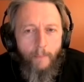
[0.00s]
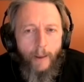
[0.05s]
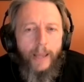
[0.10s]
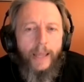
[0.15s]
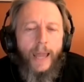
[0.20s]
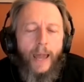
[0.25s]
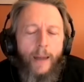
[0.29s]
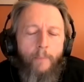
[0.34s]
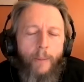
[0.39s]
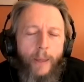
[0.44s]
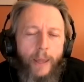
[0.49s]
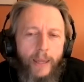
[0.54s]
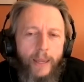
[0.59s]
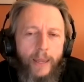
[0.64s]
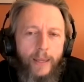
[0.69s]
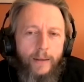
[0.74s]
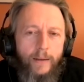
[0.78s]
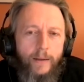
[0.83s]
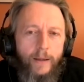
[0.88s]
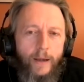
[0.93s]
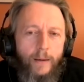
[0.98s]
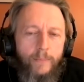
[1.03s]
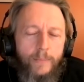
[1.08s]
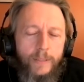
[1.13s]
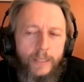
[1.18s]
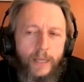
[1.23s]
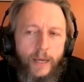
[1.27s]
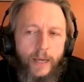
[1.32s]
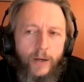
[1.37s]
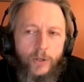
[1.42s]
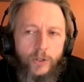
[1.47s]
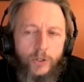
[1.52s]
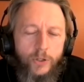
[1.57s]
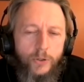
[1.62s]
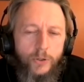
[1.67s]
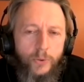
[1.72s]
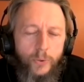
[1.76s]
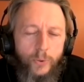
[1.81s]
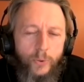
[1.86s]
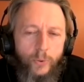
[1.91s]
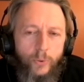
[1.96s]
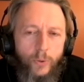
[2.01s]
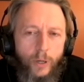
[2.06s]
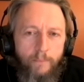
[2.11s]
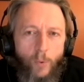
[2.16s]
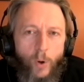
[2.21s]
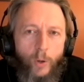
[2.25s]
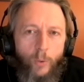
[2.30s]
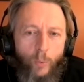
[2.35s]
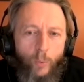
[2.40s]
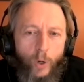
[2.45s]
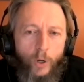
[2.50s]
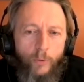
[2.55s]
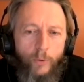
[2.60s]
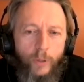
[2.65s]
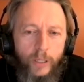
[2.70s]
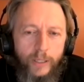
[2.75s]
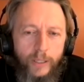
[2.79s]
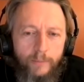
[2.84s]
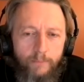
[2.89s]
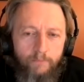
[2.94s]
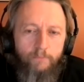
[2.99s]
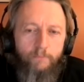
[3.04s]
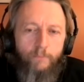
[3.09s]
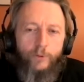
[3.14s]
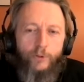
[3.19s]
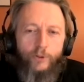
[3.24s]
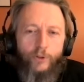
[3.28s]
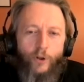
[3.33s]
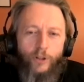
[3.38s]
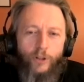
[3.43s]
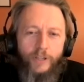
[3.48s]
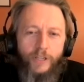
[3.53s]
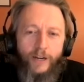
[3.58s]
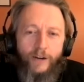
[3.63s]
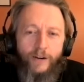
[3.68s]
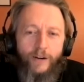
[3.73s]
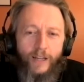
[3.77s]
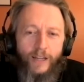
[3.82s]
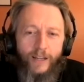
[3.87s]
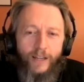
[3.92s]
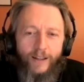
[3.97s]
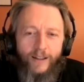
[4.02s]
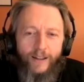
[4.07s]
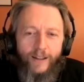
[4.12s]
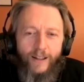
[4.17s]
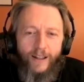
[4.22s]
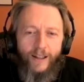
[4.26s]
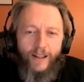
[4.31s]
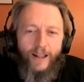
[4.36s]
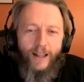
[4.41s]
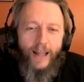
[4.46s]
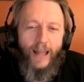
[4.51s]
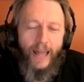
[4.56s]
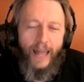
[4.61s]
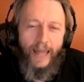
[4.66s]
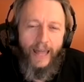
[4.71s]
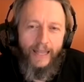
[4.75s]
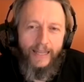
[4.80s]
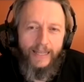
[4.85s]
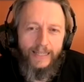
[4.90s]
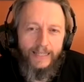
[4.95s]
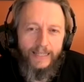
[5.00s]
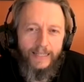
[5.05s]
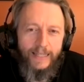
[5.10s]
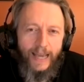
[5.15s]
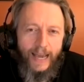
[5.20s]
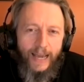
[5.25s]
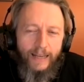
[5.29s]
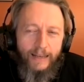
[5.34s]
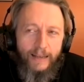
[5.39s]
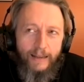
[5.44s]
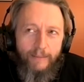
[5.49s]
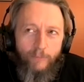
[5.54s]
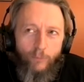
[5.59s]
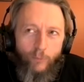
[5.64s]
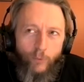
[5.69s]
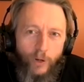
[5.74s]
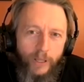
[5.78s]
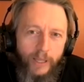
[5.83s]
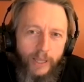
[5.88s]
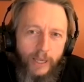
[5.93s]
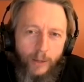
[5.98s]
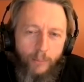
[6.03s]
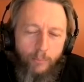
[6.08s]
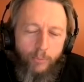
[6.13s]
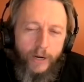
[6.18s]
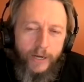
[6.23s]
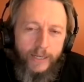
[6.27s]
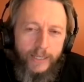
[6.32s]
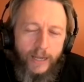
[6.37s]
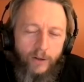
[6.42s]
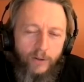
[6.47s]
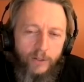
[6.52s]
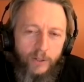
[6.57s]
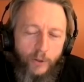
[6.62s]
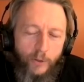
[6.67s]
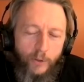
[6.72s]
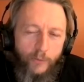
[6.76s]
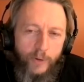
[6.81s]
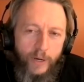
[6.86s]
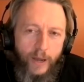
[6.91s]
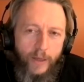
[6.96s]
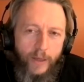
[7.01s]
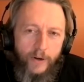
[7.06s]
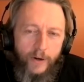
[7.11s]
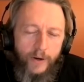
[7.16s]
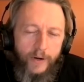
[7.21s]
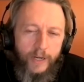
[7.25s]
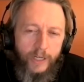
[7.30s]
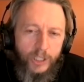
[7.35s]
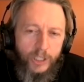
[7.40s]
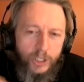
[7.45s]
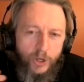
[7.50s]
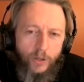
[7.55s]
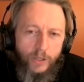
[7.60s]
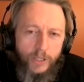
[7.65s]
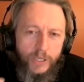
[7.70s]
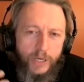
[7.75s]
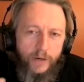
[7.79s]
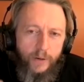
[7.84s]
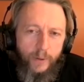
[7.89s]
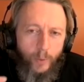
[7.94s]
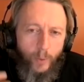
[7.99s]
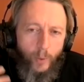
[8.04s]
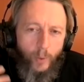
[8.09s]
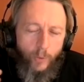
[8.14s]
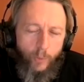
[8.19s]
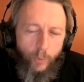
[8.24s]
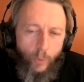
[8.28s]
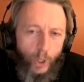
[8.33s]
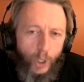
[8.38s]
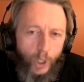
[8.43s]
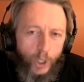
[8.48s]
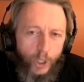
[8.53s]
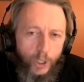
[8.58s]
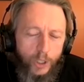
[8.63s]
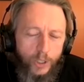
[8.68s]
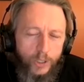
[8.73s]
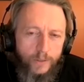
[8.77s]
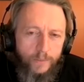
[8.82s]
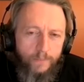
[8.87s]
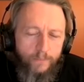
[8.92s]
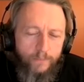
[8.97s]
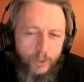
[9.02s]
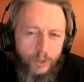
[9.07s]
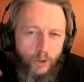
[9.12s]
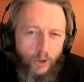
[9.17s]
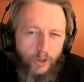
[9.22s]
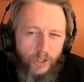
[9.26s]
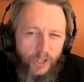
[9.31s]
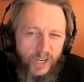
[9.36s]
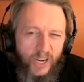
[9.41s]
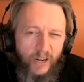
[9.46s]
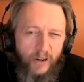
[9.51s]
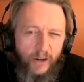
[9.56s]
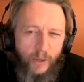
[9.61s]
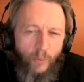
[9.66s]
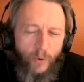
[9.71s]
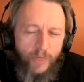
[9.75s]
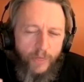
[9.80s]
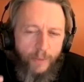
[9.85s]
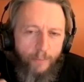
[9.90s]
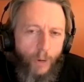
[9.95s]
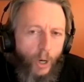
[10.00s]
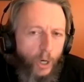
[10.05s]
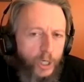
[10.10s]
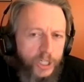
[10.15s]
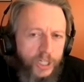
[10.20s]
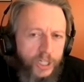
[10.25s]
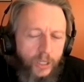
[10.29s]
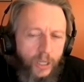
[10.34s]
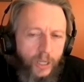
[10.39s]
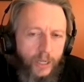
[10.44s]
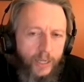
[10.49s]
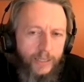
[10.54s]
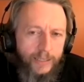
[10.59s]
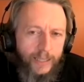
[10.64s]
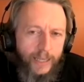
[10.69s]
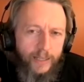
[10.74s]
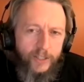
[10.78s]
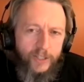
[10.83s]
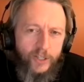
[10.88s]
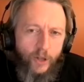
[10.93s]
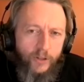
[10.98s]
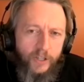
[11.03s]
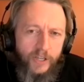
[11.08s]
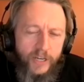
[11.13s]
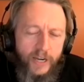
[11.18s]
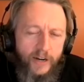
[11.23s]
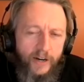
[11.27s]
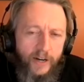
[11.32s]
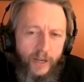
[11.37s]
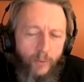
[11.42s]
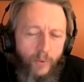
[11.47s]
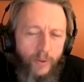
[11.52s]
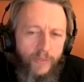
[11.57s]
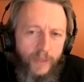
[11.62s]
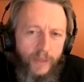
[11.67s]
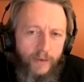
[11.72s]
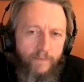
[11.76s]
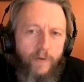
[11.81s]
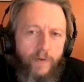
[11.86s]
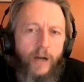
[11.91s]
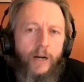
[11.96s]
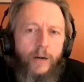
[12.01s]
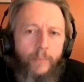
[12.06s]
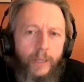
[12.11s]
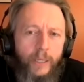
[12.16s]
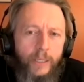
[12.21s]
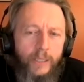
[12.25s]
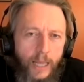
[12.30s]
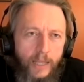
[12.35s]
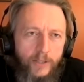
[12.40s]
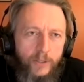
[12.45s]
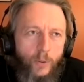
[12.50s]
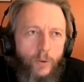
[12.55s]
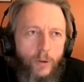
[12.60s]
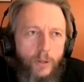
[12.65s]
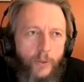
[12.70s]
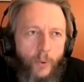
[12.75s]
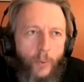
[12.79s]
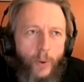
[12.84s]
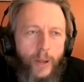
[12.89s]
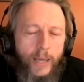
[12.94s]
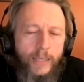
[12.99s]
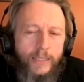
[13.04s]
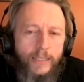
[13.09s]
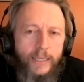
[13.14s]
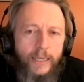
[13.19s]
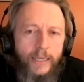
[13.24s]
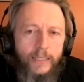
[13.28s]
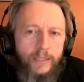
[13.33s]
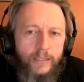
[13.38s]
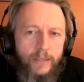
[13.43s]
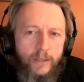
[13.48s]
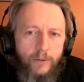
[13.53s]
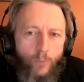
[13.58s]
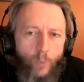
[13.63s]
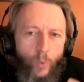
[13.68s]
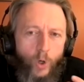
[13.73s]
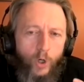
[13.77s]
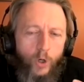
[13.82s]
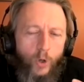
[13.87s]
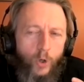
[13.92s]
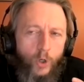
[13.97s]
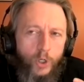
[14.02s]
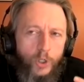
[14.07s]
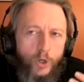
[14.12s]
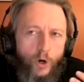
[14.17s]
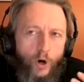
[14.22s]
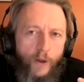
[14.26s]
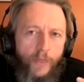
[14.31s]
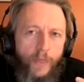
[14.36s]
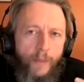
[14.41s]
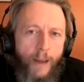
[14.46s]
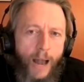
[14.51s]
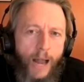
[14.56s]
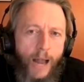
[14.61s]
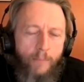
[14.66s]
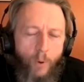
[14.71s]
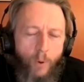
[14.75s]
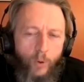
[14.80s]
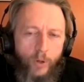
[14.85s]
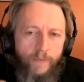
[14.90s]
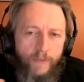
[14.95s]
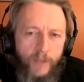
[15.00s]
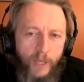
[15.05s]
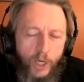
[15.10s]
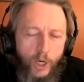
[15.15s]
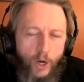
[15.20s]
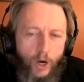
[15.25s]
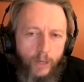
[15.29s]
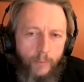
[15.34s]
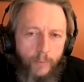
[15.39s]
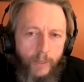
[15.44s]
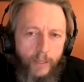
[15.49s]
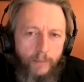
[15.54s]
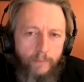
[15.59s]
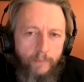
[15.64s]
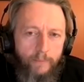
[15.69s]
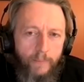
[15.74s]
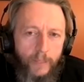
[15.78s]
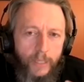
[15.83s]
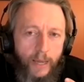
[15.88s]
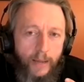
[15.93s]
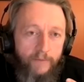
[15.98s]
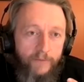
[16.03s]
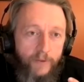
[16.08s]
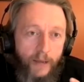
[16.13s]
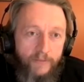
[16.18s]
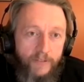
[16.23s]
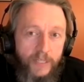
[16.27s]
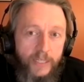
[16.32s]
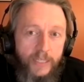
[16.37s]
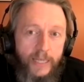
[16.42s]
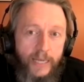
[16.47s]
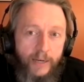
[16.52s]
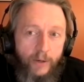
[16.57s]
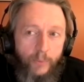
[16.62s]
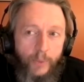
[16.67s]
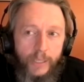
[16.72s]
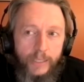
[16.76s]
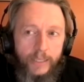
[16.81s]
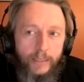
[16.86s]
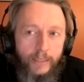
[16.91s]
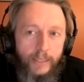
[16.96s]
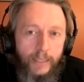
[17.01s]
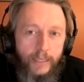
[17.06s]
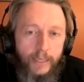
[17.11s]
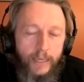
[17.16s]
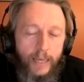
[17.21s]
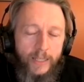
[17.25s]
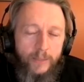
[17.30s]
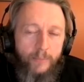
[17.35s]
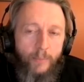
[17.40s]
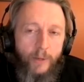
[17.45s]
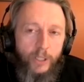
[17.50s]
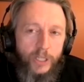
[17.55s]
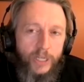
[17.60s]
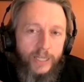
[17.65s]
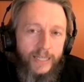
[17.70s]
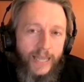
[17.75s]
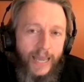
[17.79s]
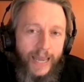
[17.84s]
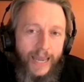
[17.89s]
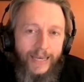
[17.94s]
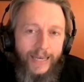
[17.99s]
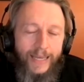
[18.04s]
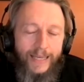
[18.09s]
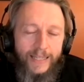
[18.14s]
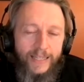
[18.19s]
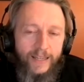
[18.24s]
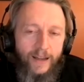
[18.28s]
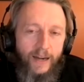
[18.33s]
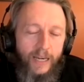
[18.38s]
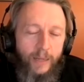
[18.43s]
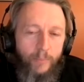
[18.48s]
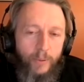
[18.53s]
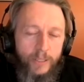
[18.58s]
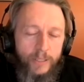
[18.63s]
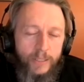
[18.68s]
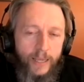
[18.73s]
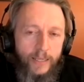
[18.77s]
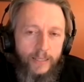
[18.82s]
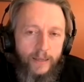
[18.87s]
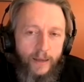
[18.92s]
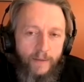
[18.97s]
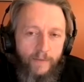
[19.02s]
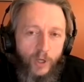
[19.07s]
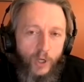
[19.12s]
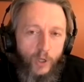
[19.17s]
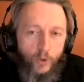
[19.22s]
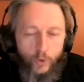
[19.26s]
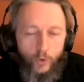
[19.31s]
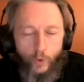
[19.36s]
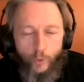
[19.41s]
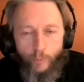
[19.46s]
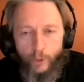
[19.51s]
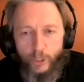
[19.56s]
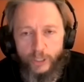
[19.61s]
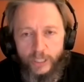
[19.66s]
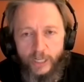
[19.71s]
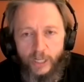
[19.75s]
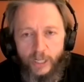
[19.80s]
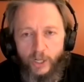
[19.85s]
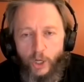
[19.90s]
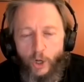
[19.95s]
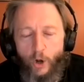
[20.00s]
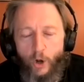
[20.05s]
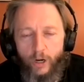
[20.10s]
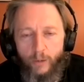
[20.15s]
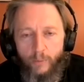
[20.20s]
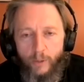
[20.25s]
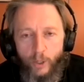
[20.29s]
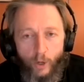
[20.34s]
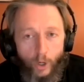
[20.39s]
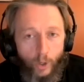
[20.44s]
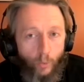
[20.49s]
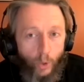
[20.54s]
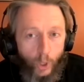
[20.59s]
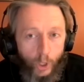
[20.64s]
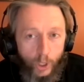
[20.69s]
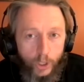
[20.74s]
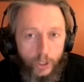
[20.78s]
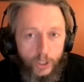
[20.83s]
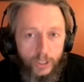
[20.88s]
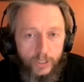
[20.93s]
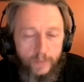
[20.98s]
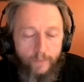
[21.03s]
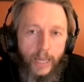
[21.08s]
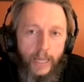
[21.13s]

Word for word: My campaign comes down to one word really solidarity. And that really could break down to three other areas solidarity with workers, solidarity with the marginalized, and solidarity with the environment. And so the way I see it, workers are the backbone of the economy. I've, I've seen data recently, as much as 80 to 90% of the consumers in the economy are workers.